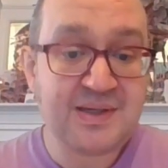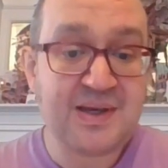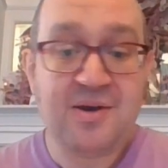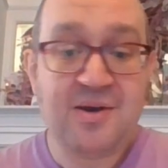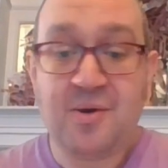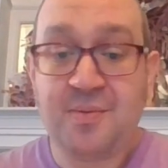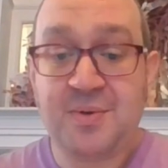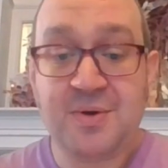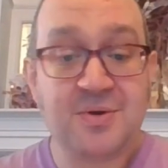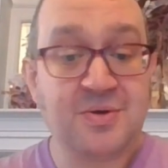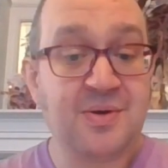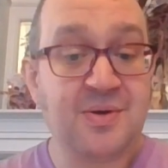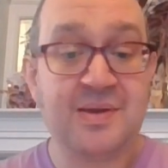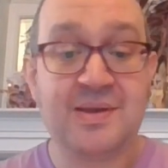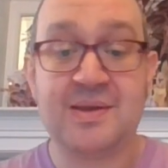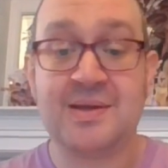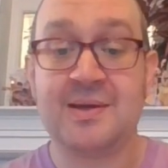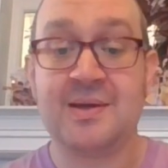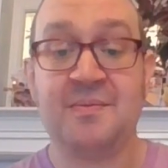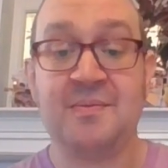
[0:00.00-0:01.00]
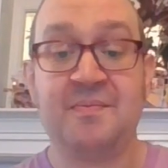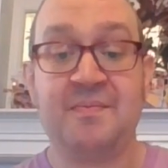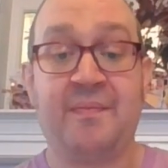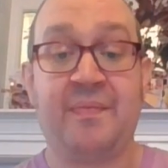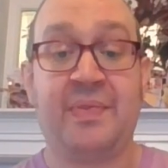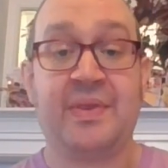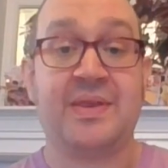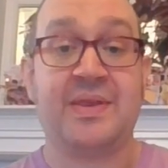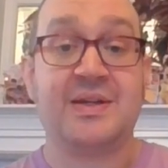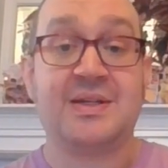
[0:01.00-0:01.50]
I hope you enjoyed the
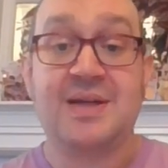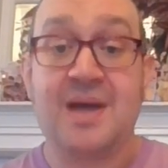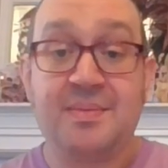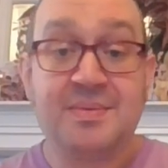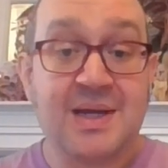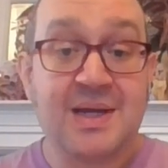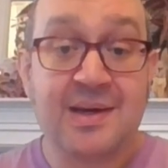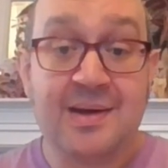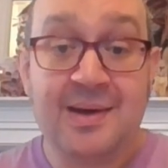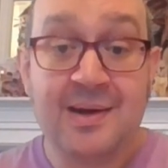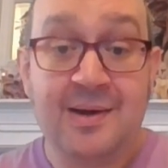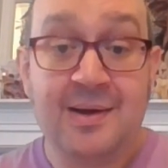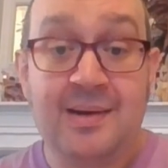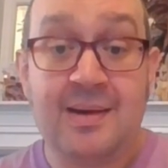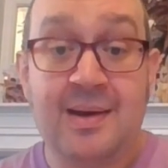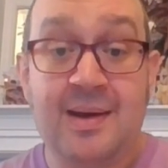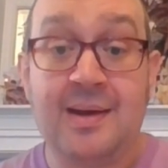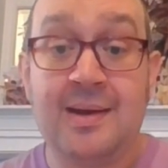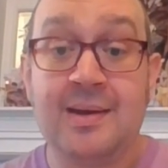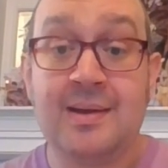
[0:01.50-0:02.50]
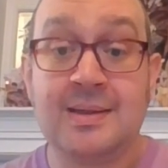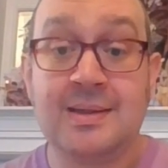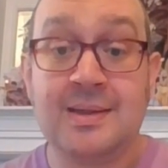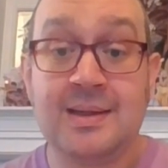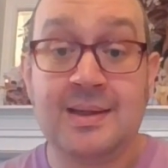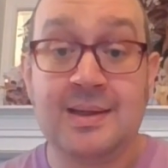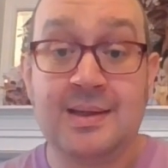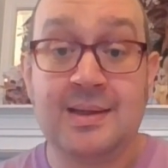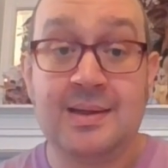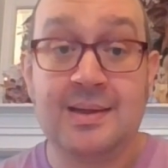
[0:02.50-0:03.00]
top 10 here, and
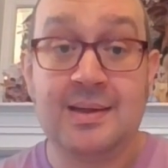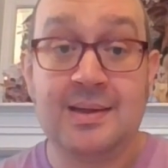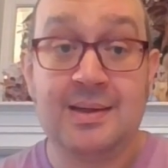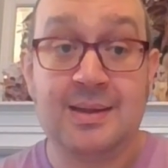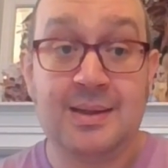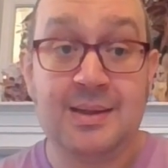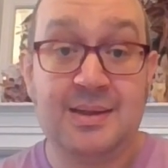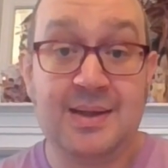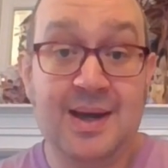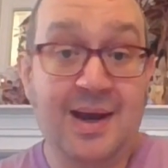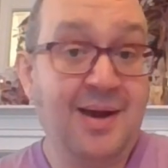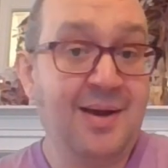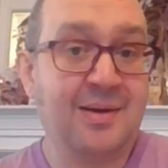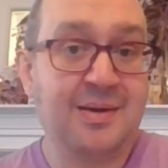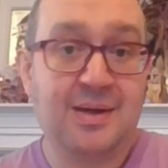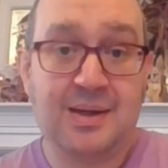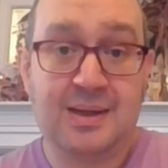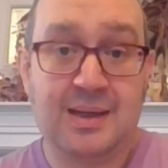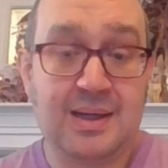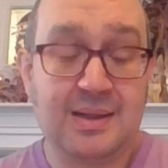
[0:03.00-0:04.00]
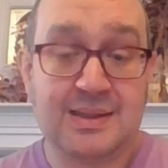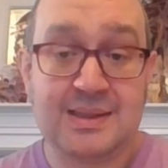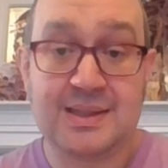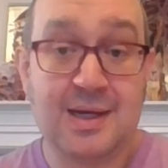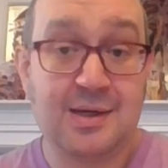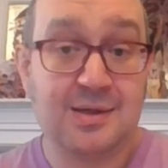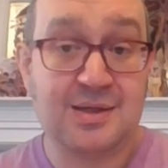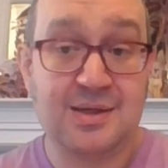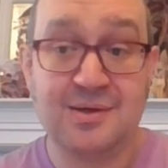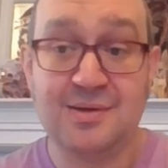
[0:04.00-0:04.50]
yeah,
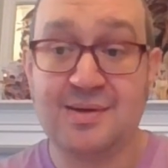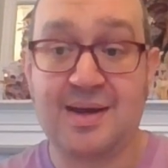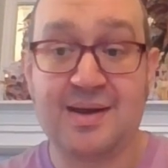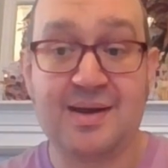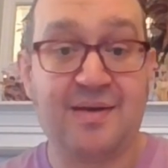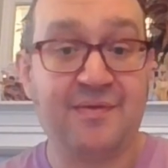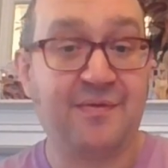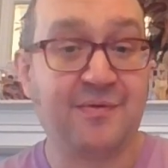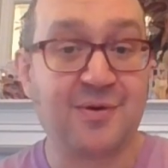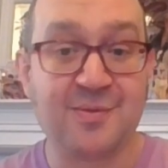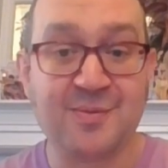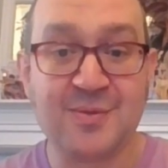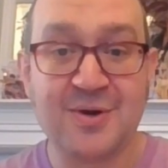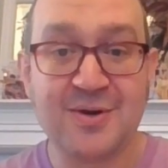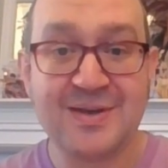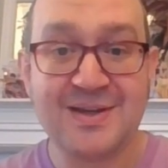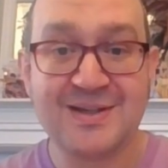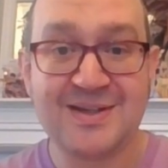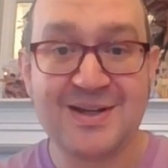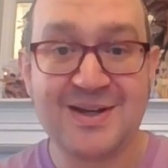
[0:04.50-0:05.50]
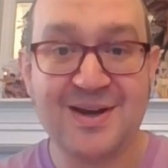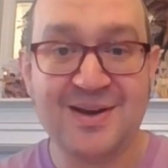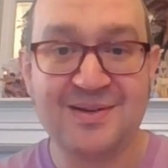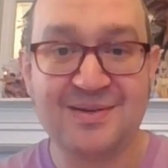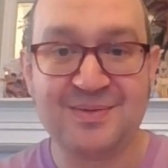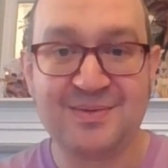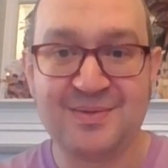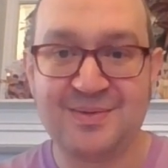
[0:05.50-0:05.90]
stay tuned. I got 4 more of these to go.